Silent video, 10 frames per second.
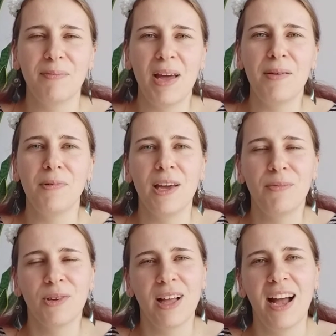Maybe it
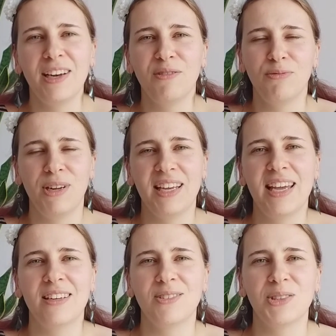will kind of
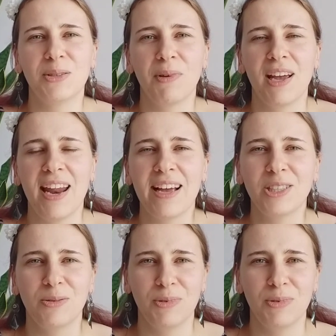rekindle some connection